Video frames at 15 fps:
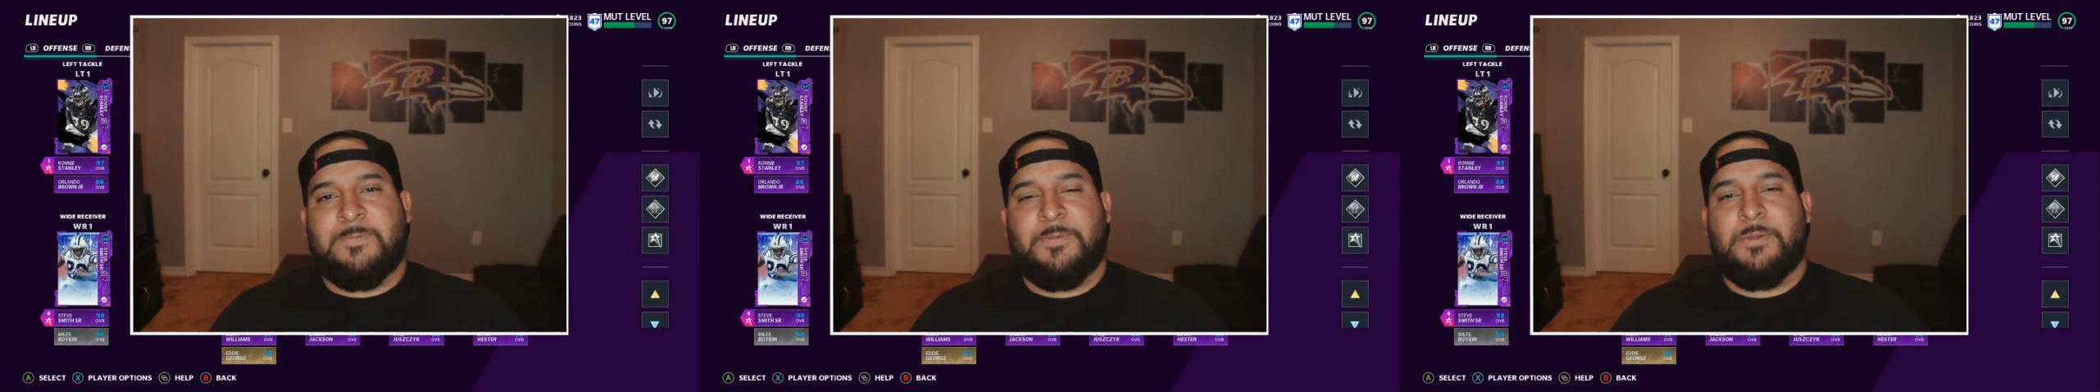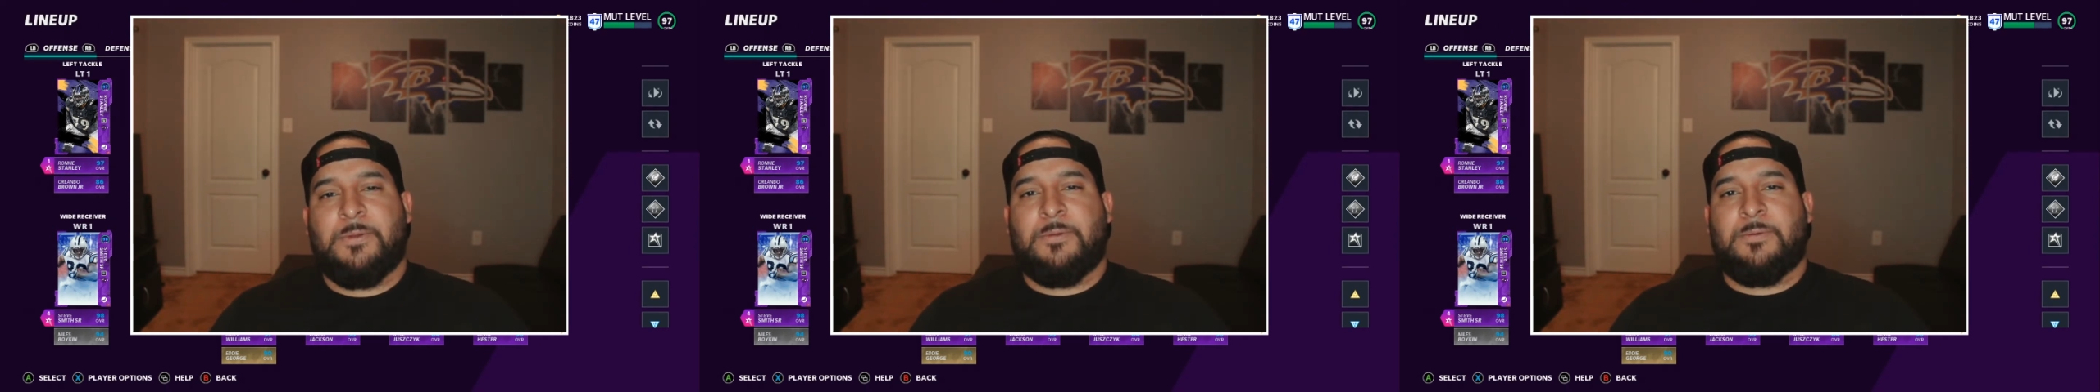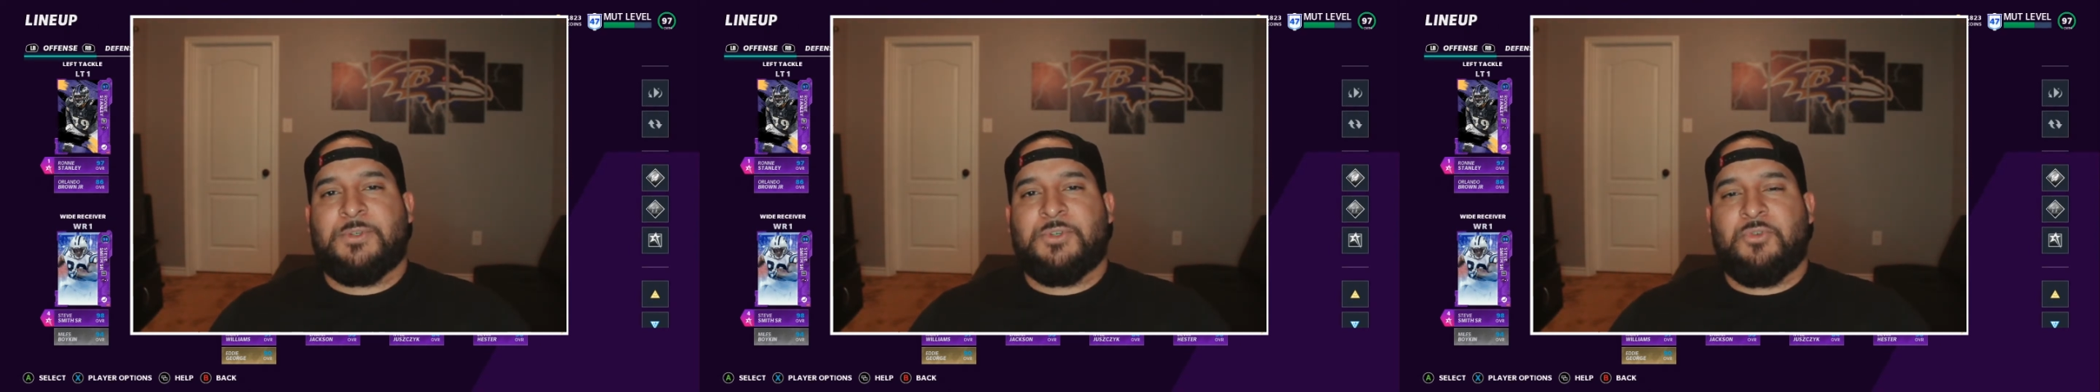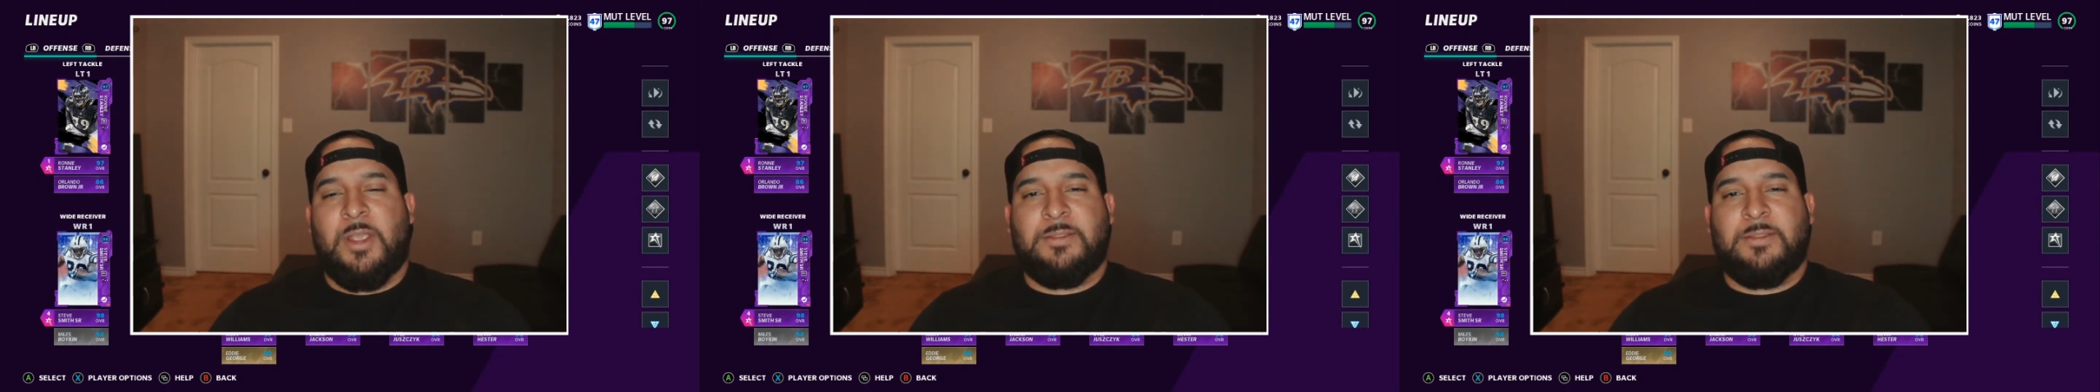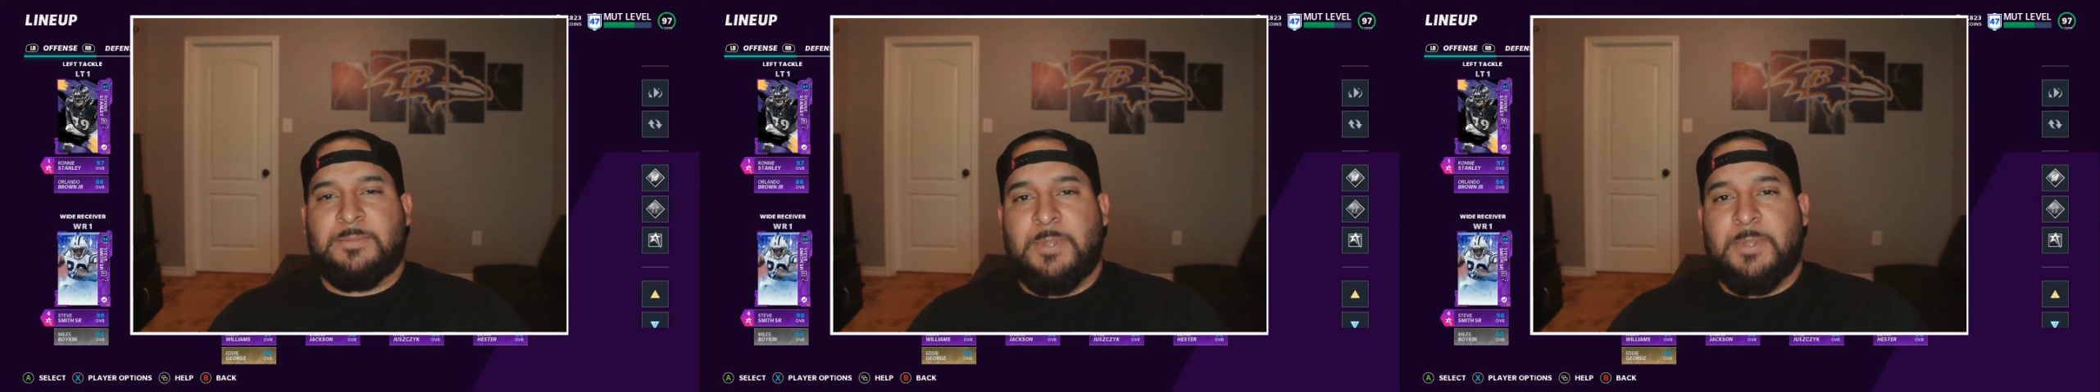field,
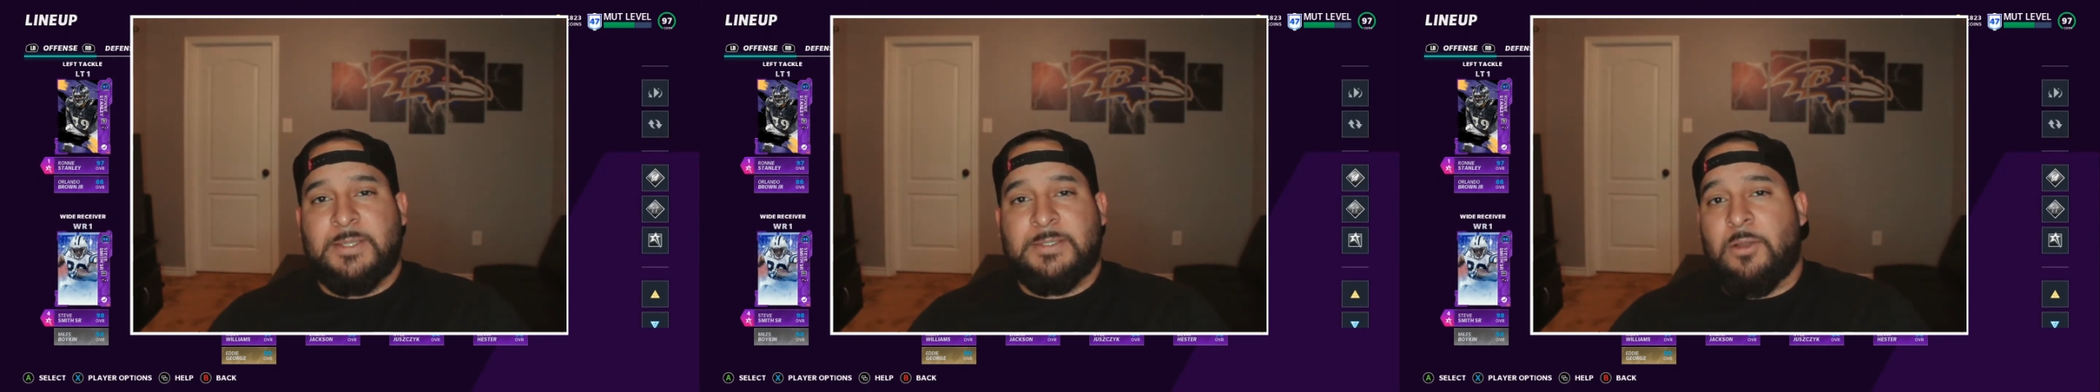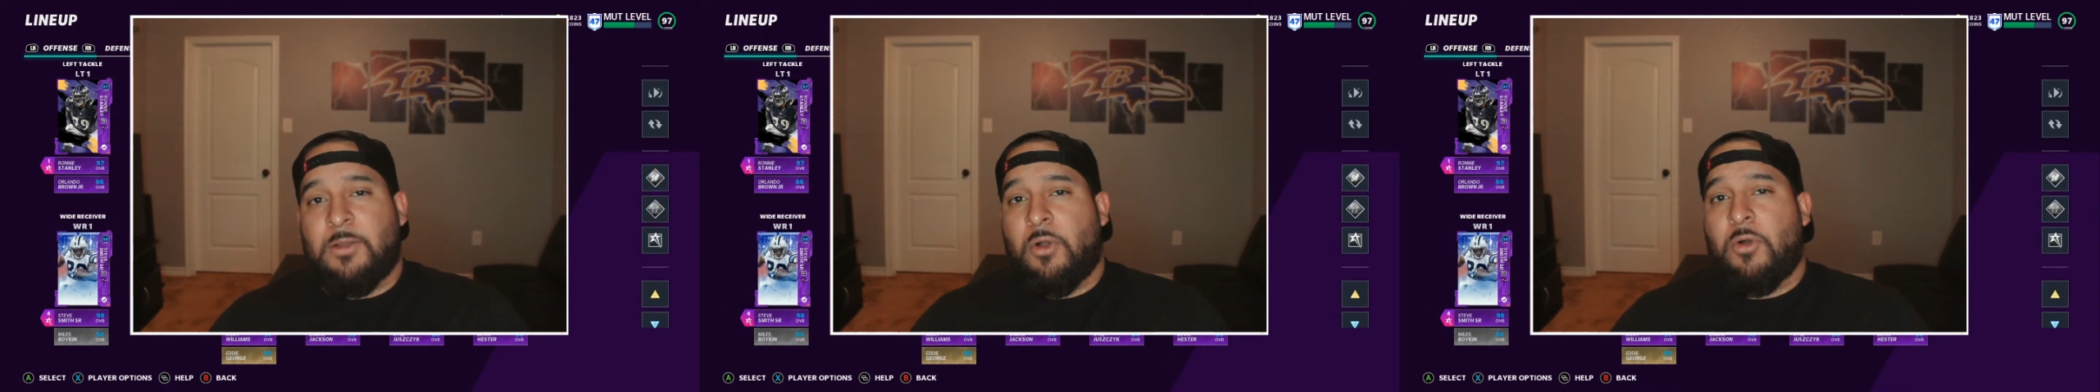try these plays out.